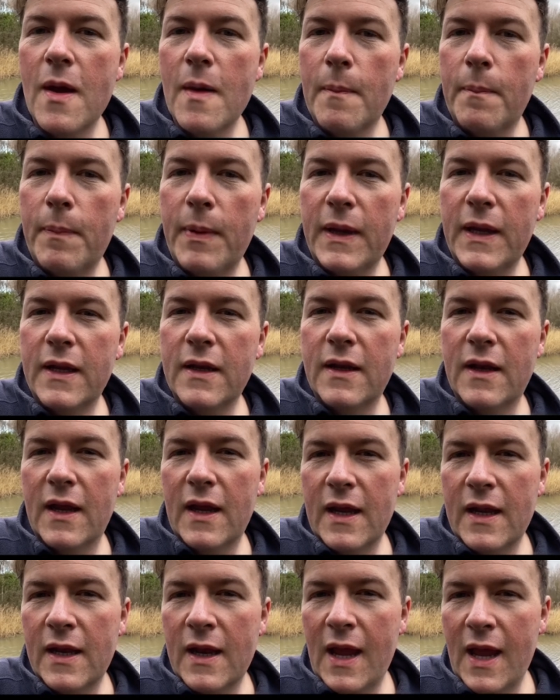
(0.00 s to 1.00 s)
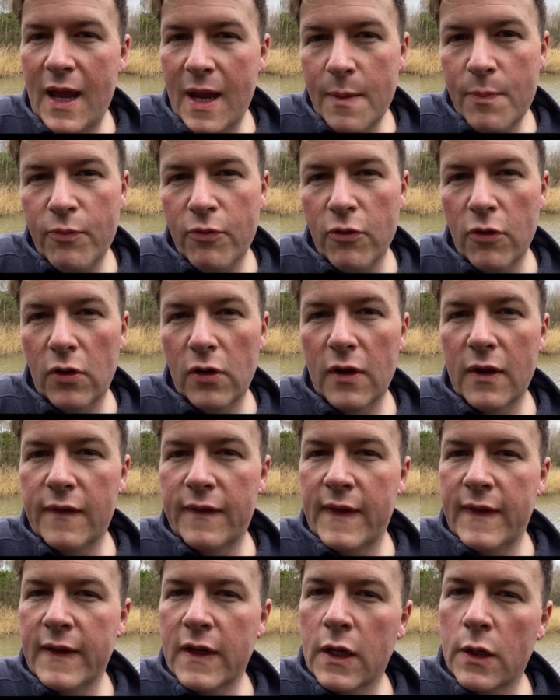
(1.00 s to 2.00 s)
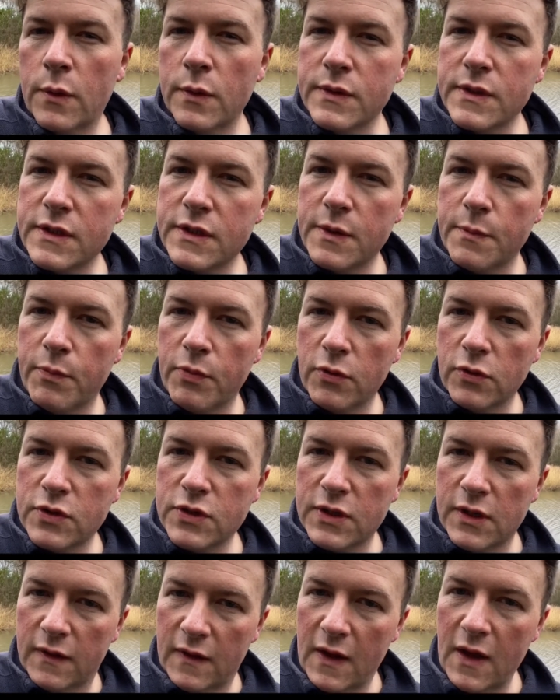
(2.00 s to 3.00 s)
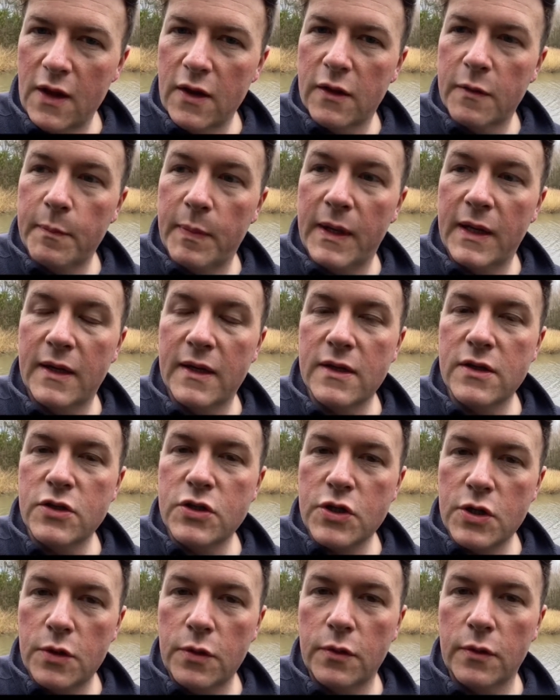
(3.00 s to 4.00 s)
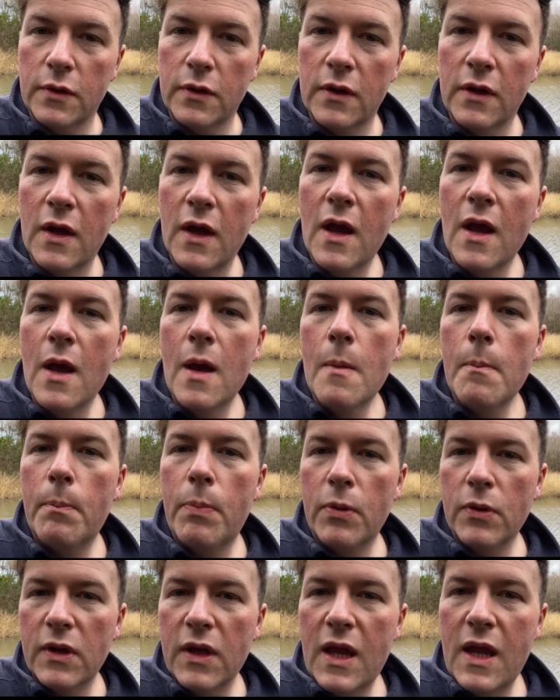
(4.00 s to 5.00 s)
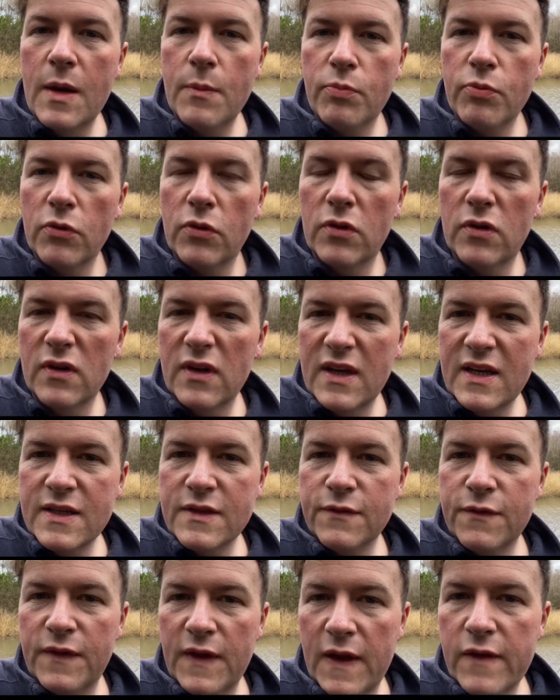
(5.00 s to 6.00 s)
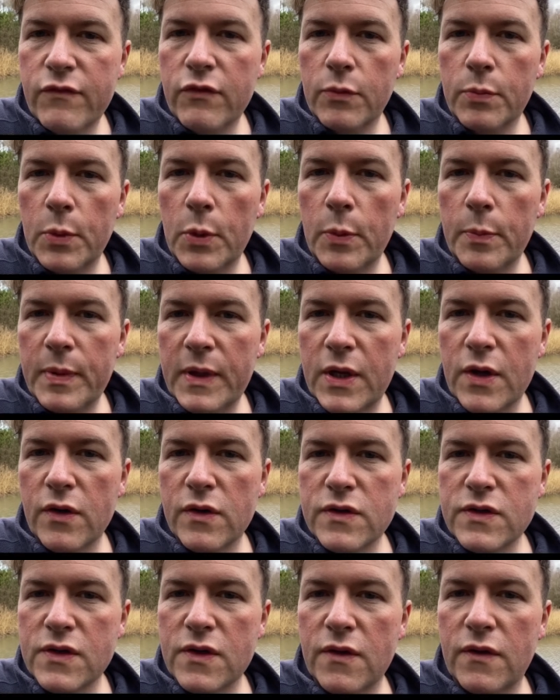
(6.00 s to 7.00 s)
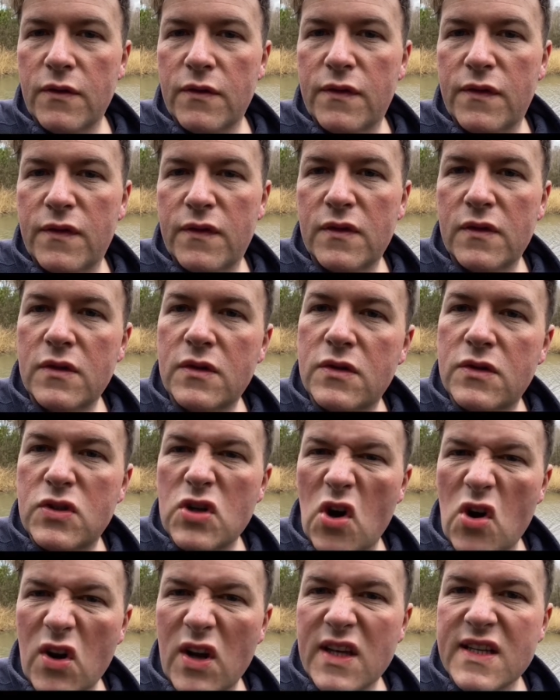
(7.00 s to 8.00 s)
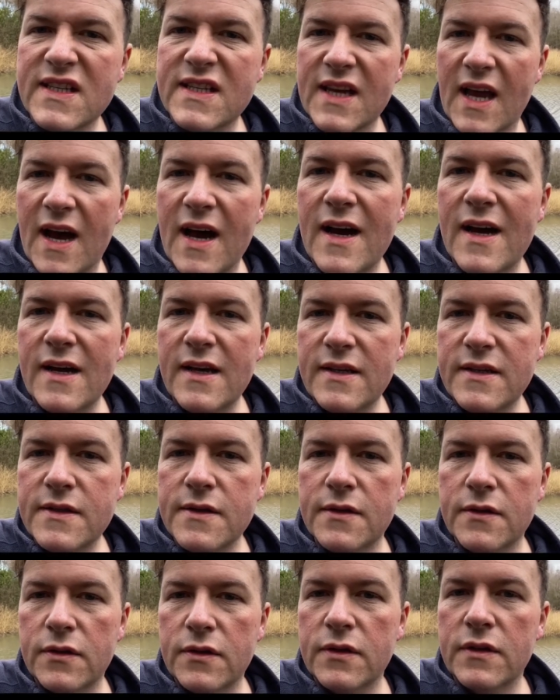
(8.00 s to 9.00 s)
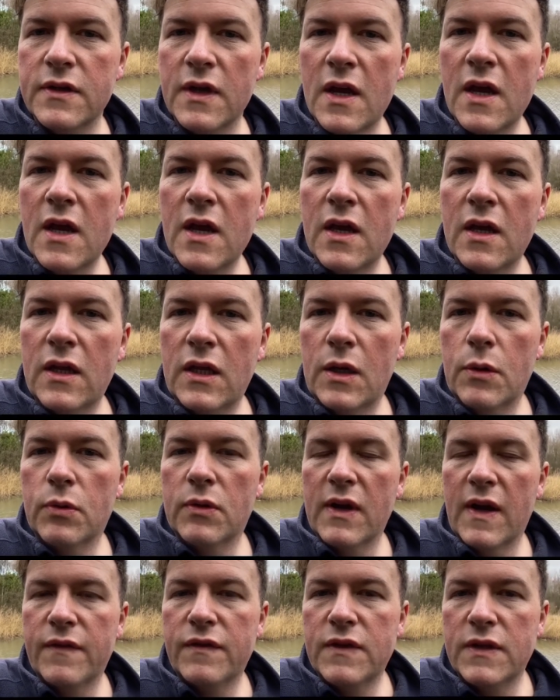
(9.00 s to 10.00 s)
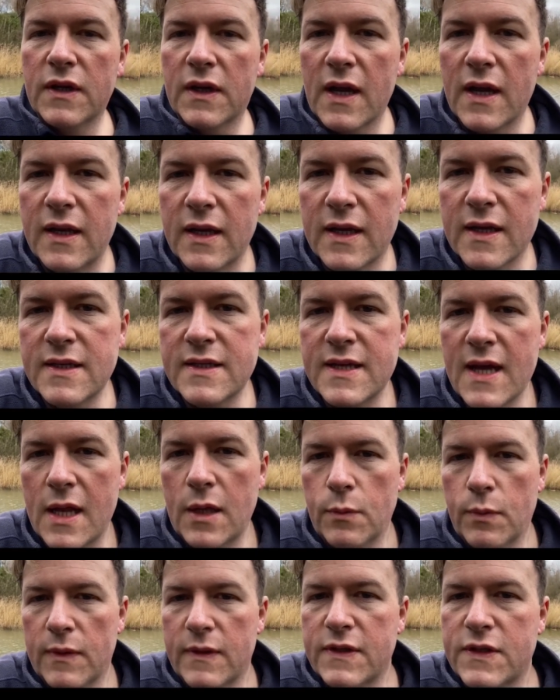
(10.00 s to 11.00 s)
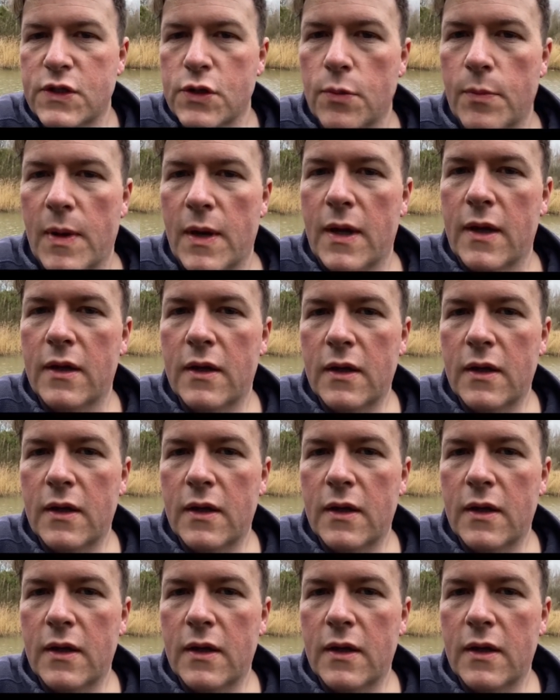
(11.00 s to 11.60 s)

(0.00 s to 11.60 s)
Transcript: being in April, and then the closest approach to the Earth being in June. But April is favourable because of darker skies, and you wouldn't have to kind of contend with summer